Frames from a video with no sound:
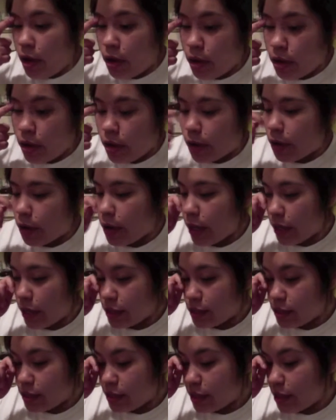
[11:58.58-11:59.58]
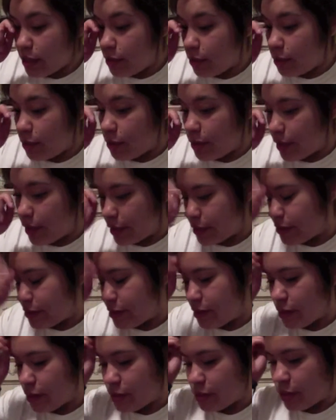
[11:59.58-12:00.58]
Oh yes,
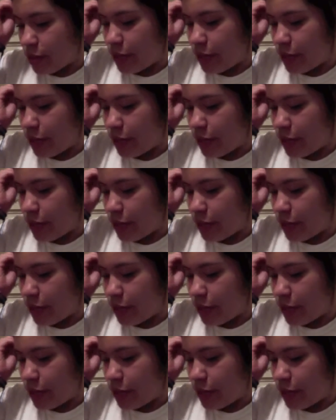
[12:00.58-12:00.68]
that's right.